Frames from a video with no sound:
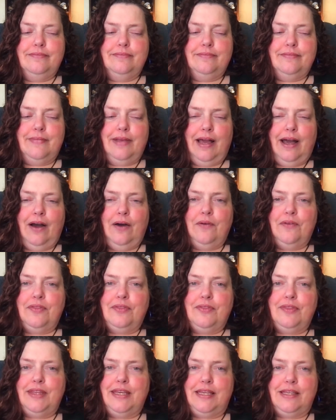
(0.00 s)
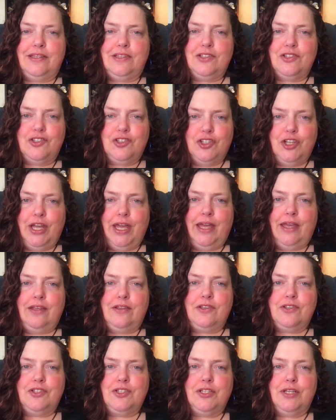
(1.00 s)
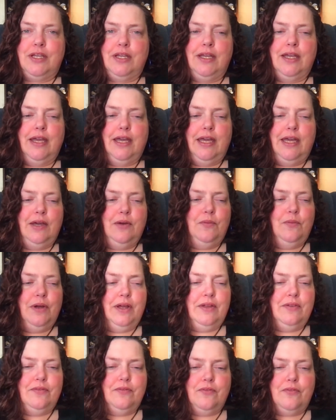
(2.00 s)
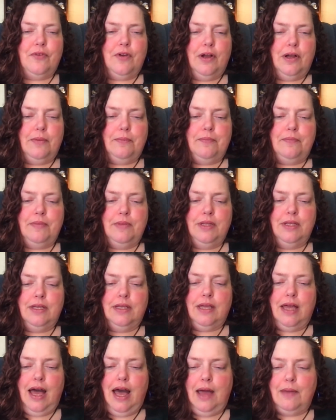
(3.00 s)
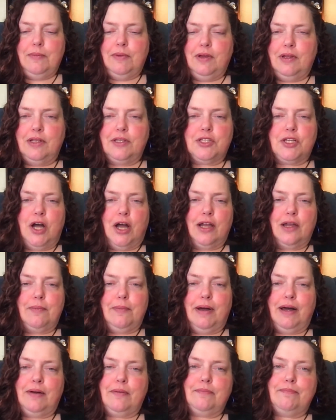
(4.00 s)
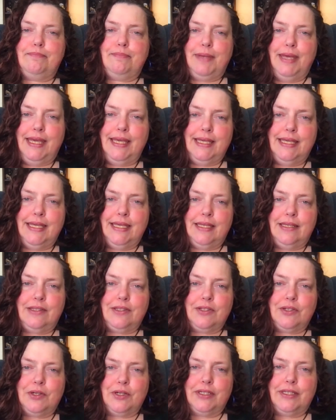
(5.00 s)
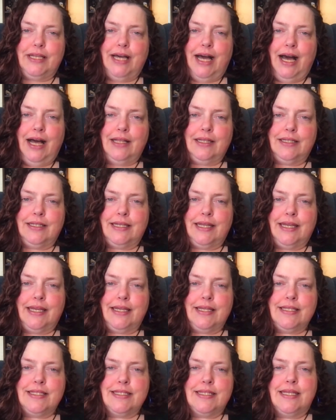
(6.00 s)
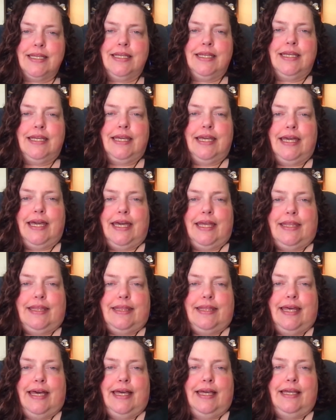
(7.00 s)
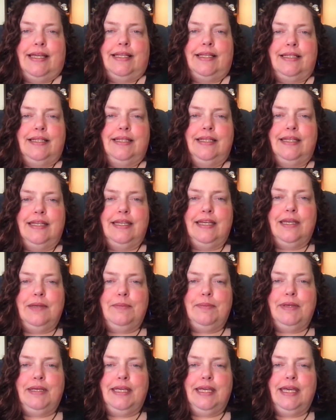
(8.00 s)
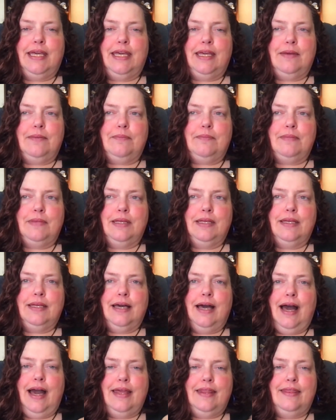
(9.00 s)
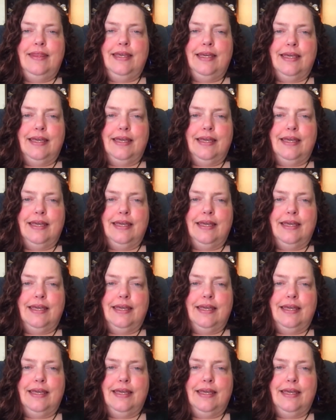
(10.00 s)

how things changed. It went from, I'm going to talk about baking during the holidays, And then it became, I think